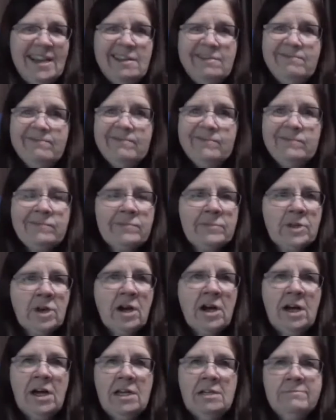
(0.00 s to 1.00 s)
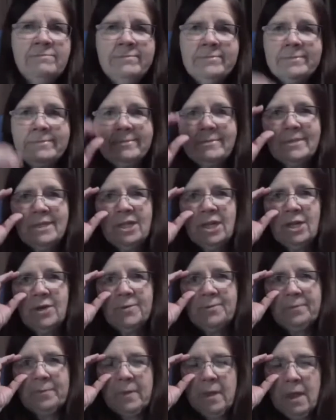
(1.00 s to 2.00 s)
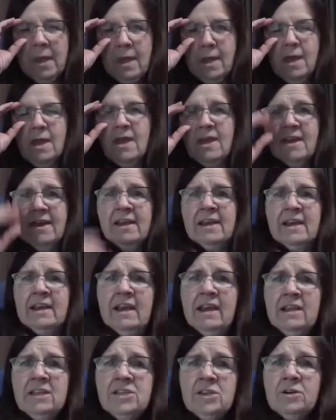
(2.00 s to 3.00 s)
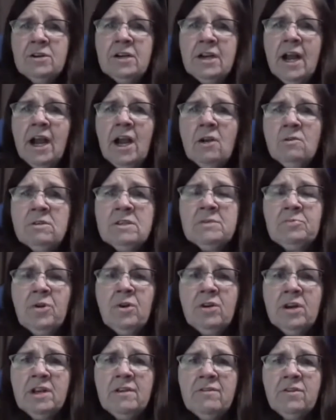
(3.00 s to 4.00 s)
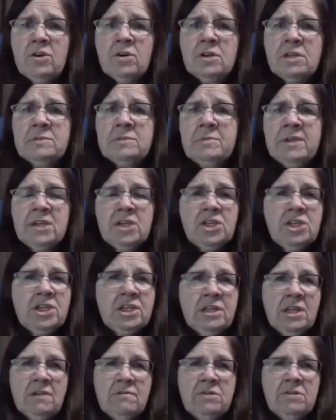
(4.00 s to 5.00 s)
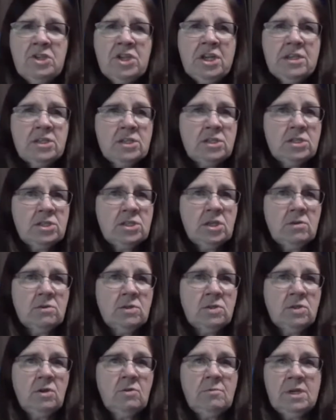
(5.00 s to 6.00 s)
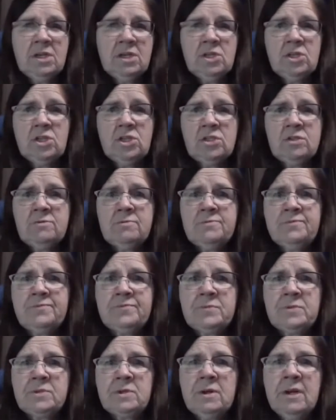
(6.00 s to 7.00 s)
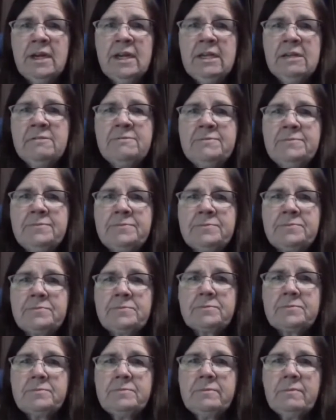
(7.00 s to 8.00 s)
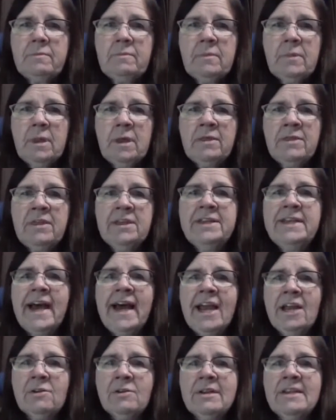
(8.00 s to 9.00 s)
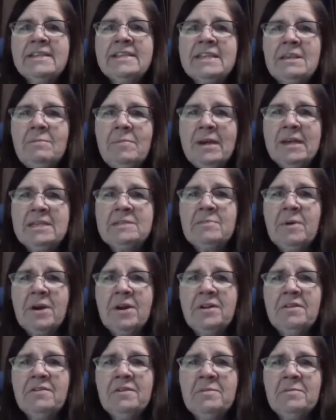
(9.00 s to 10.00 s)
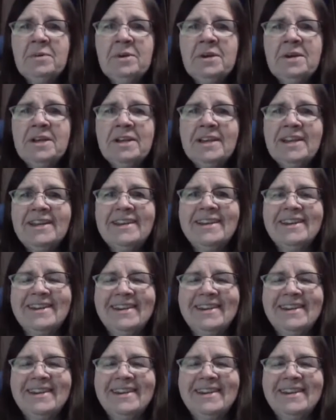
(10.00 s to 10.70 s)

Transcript: dead, gone, And so her heart was broken, of course, because she loved Jay so, so much, right? The diary is the best part of the book.